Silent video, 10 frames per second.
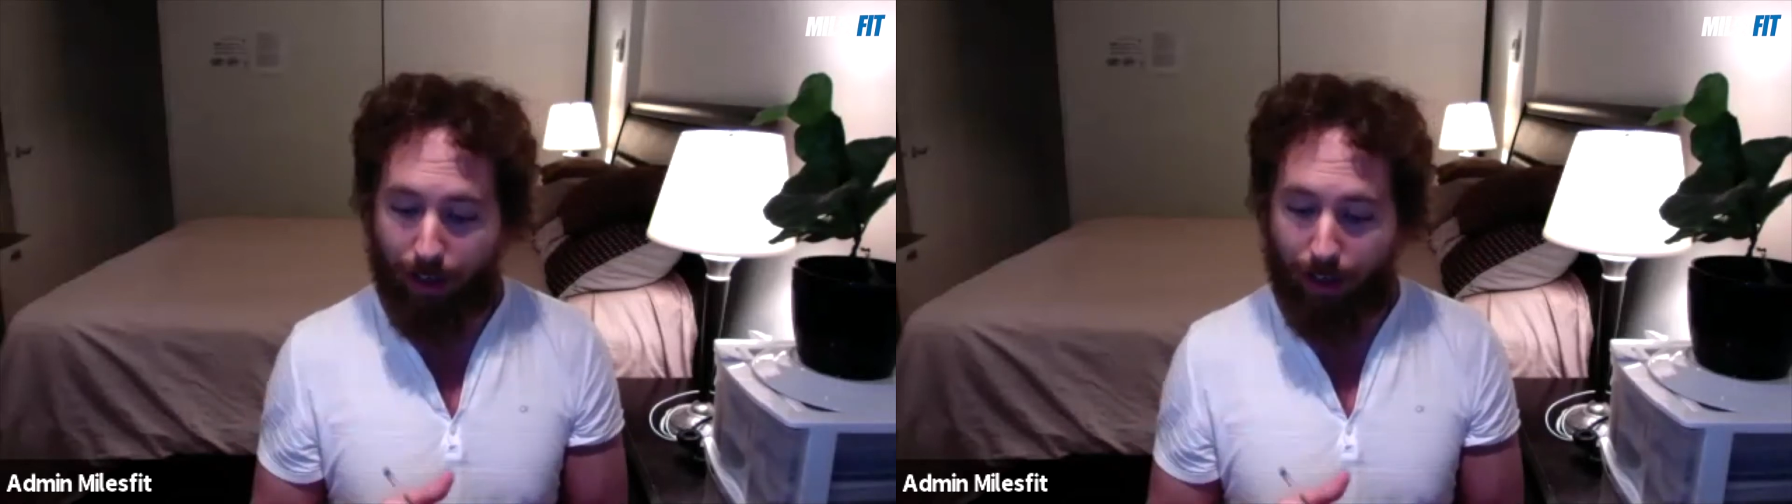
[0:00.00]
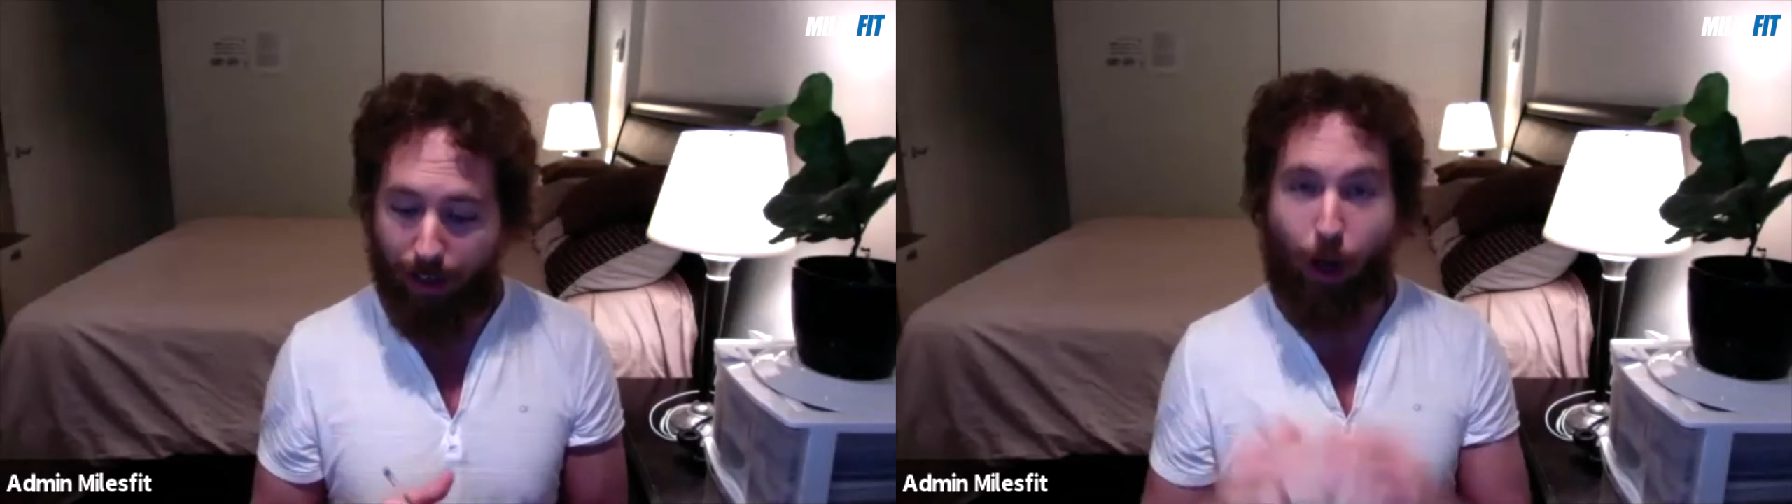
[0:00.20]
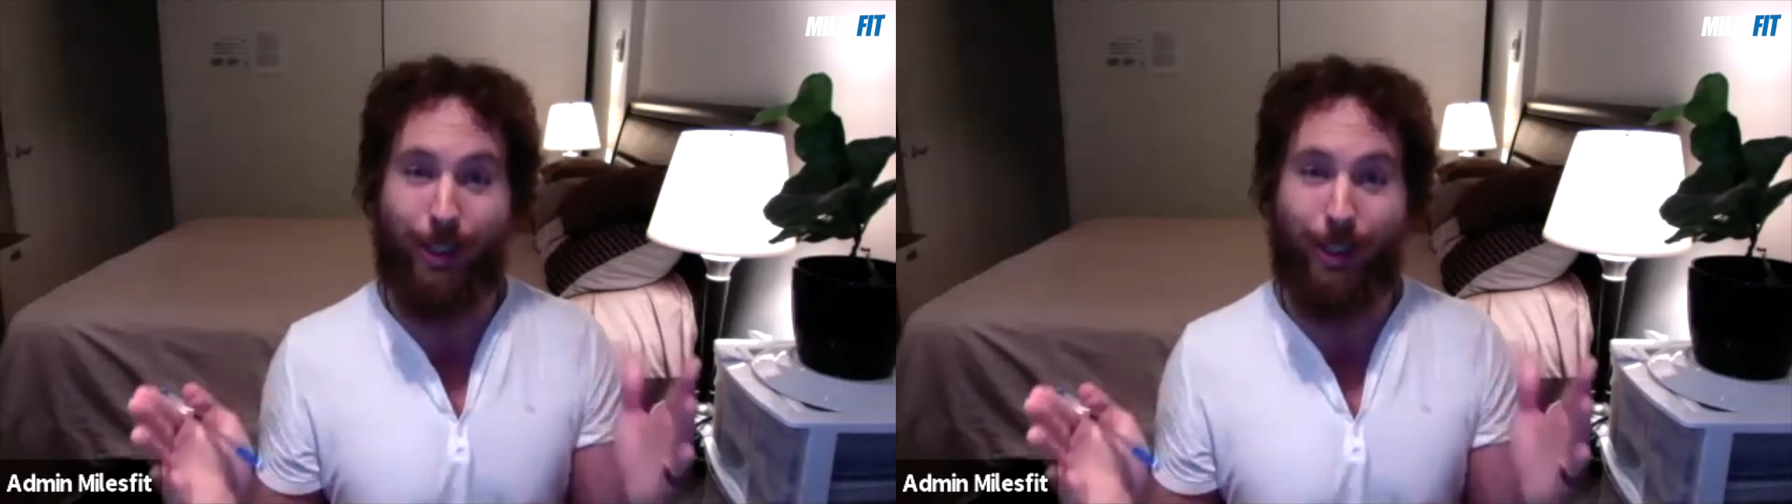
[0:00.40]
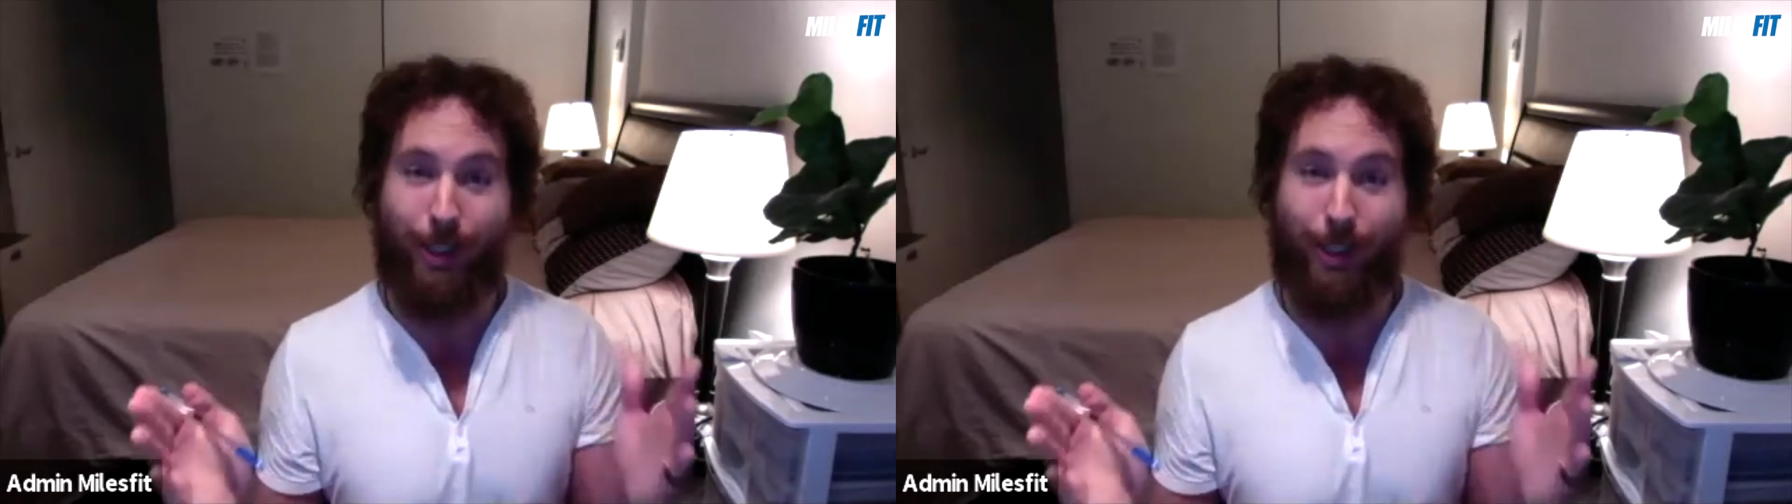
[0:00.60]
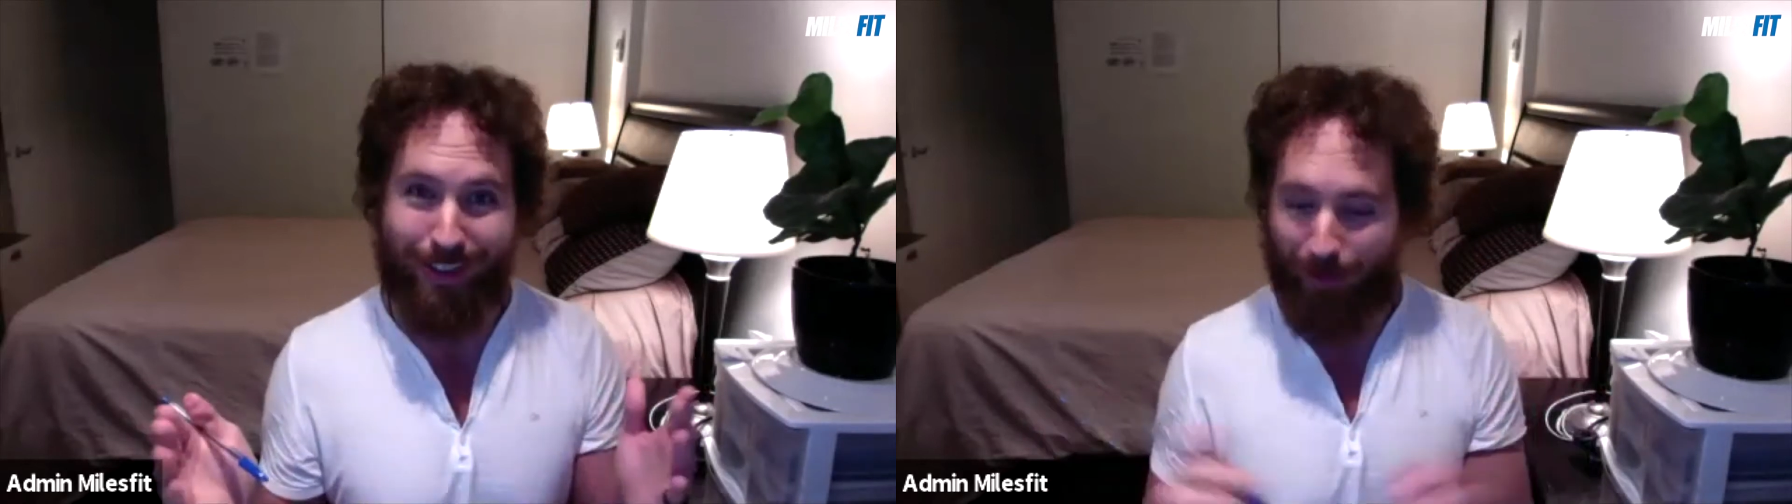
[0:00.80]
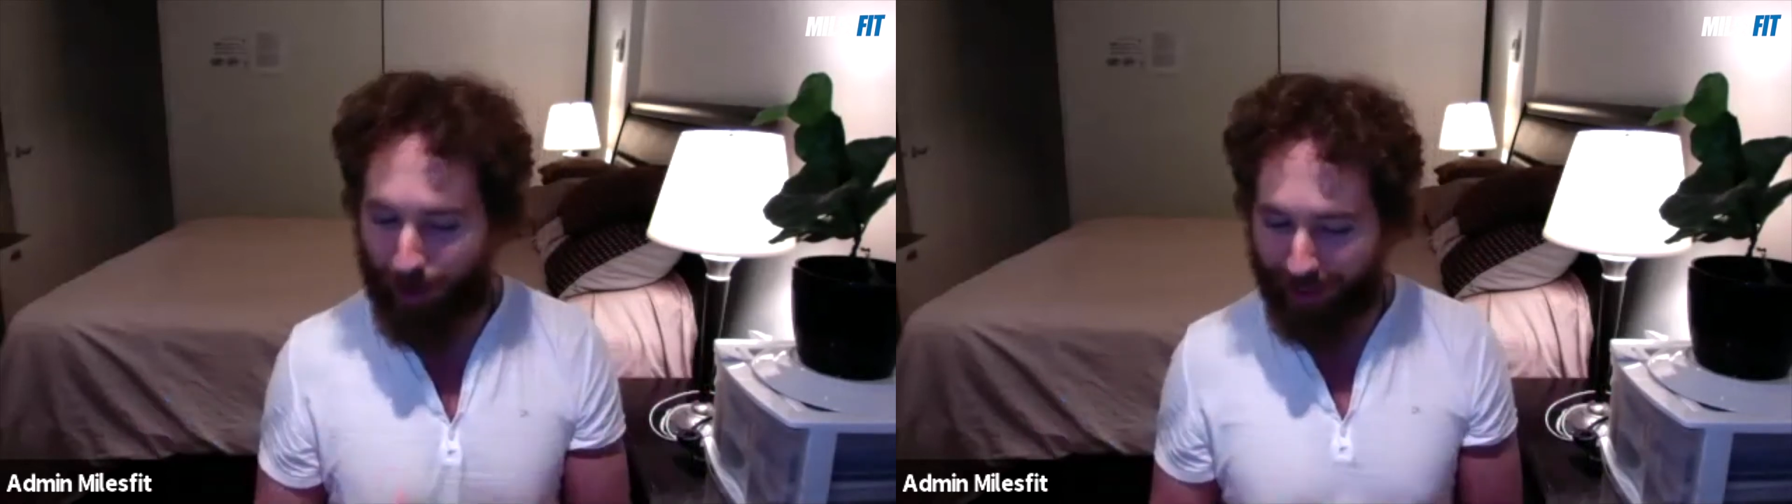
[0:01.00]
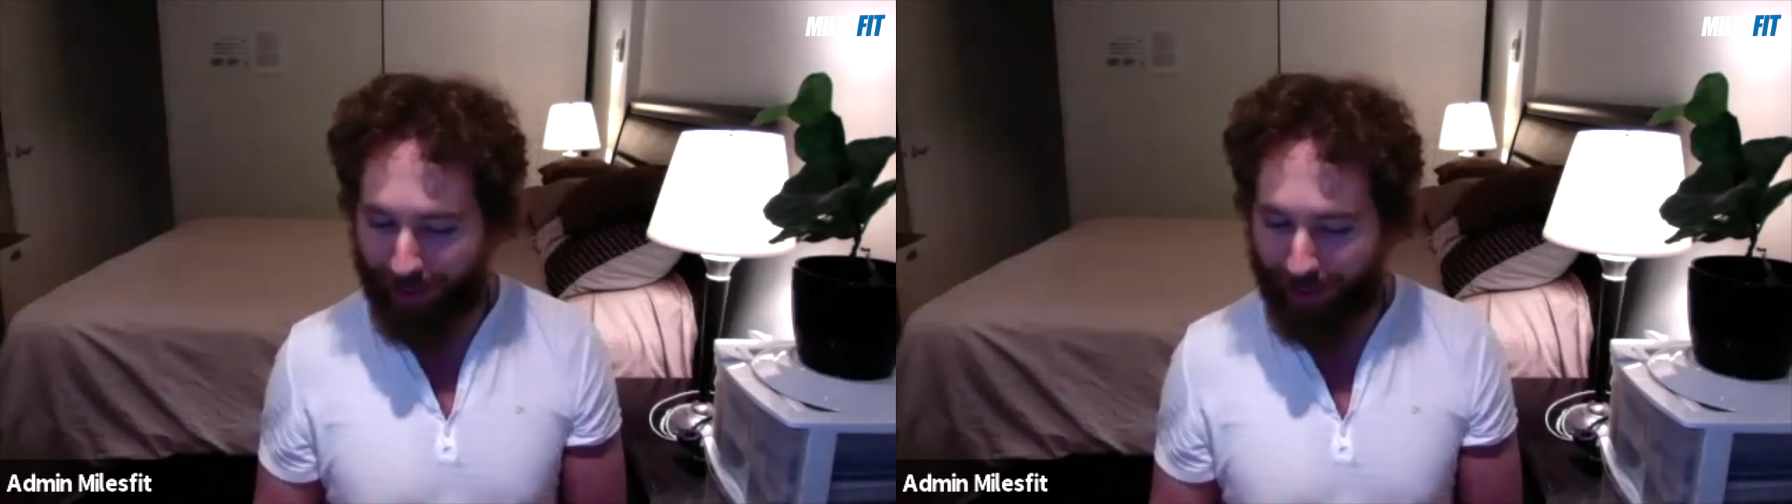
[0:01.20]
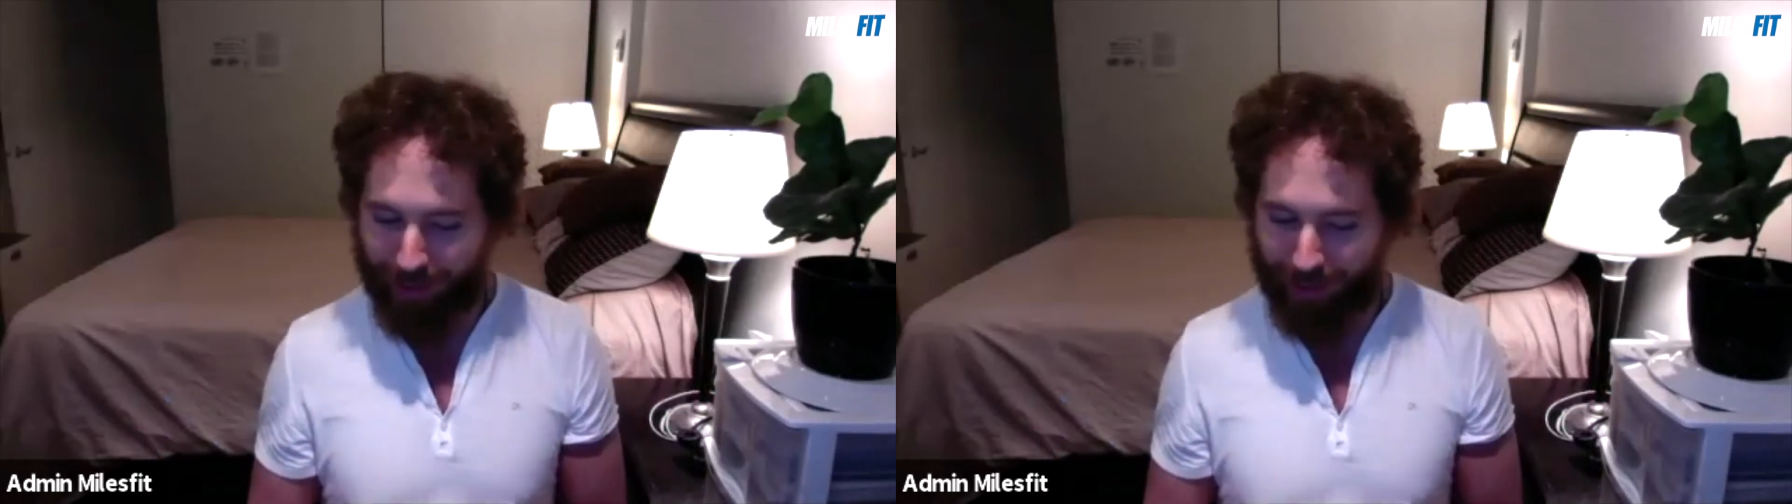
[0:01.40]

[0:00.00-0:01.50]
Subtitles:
carbohydrates, right?